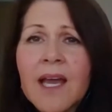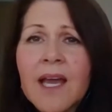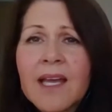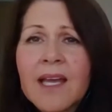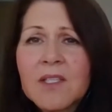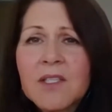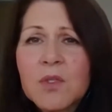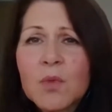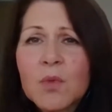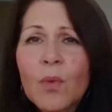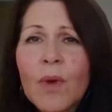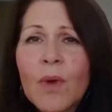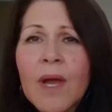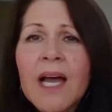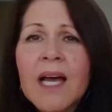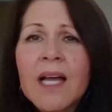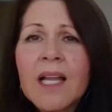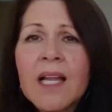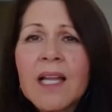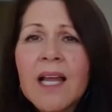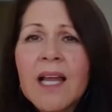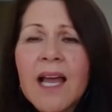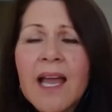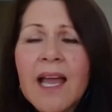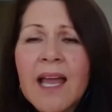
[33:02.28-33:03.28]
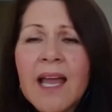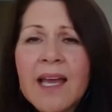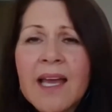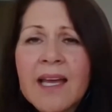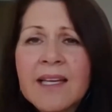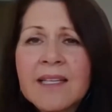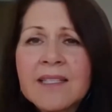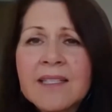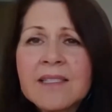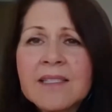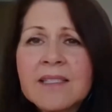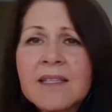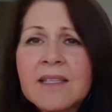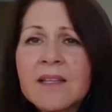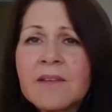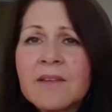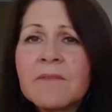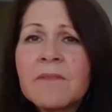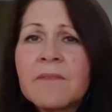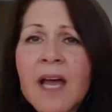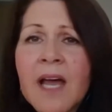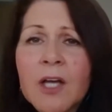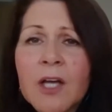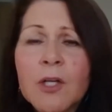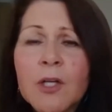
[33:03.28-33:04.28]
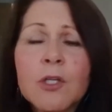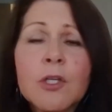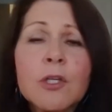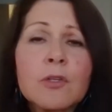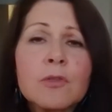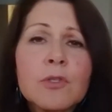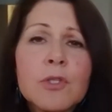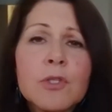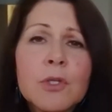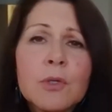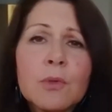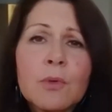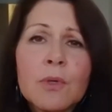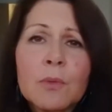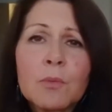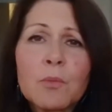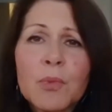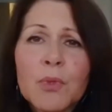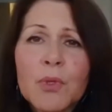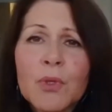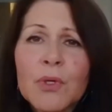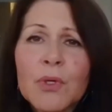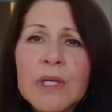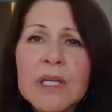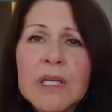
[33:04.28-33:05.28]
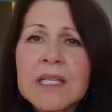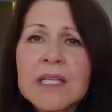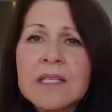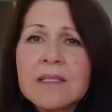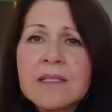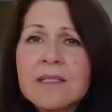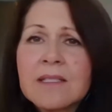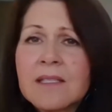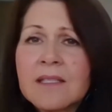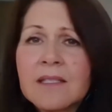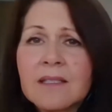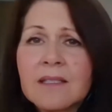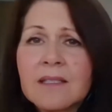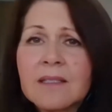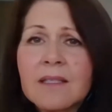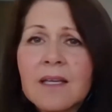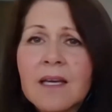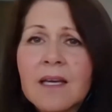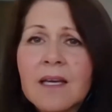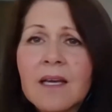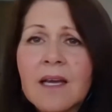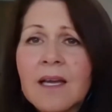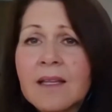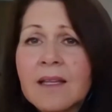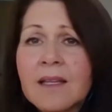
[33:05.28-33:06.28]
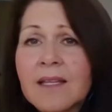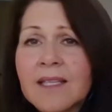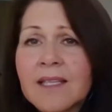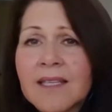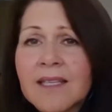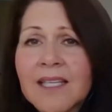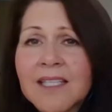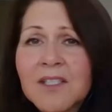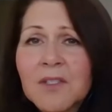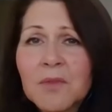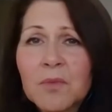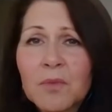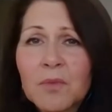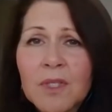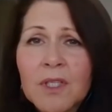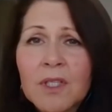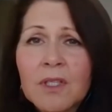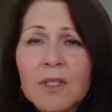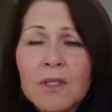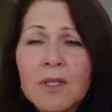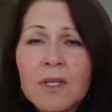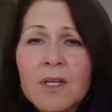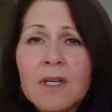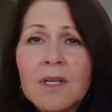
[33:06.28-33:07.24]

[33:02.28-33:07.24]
as mm-hmm. well as the value to employees. And I think that's a real